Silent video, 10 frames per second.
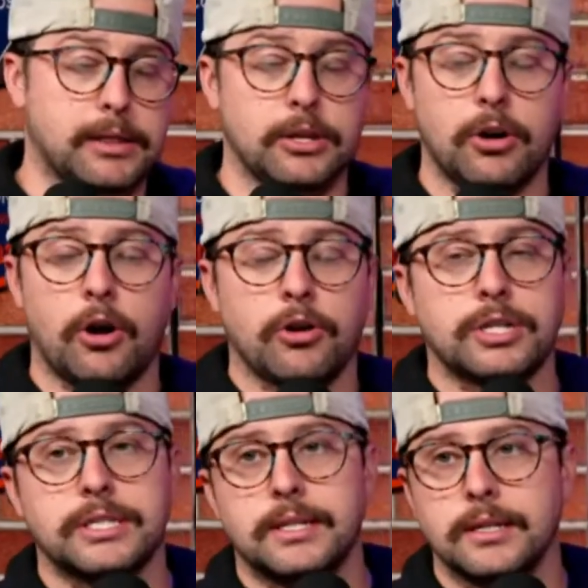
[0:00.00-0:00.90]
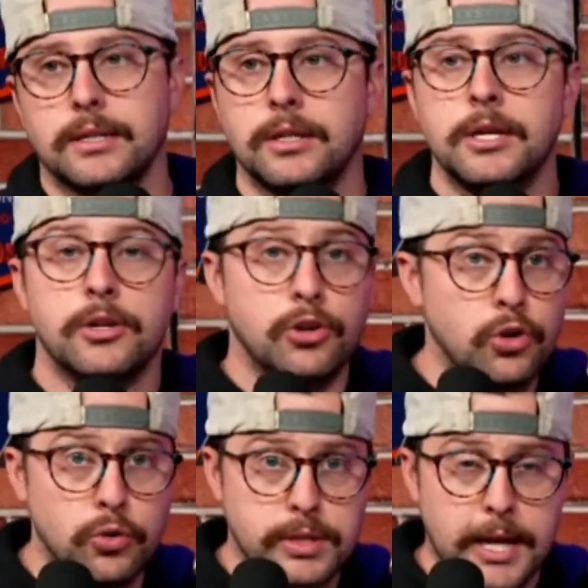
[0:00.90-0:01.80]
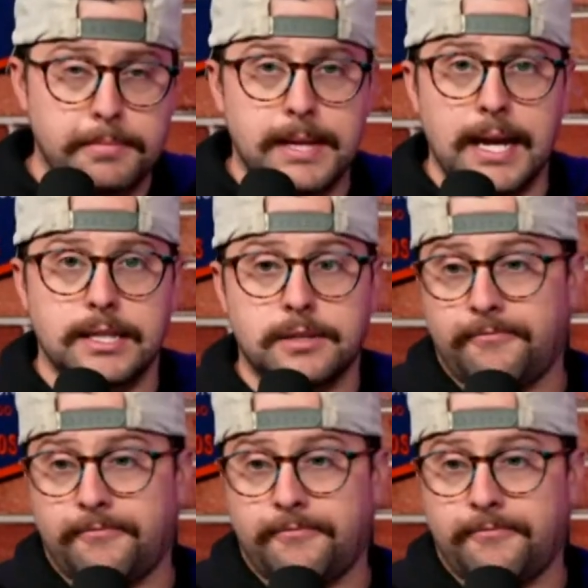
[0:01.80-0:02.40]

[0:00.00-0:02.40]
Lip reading: There are still news updates,